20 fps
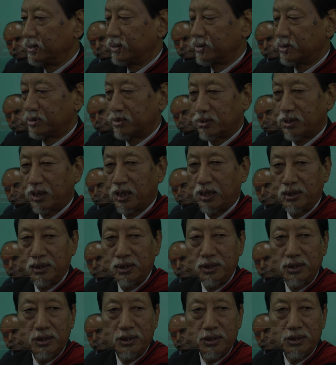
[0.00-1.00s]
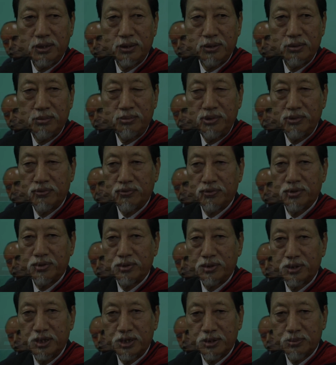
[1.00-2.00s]
So I think uh,
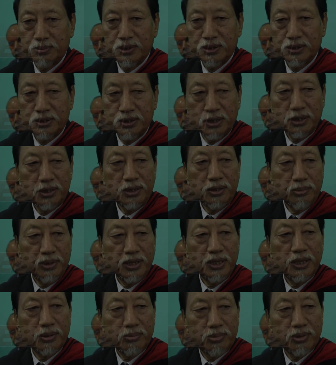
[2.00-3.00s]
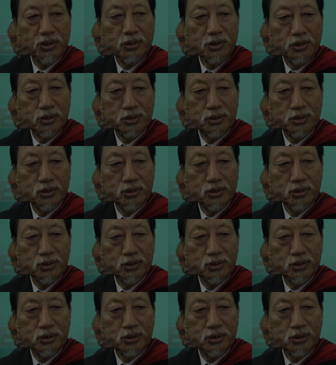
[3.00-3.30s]
before Christmas nothing may happen.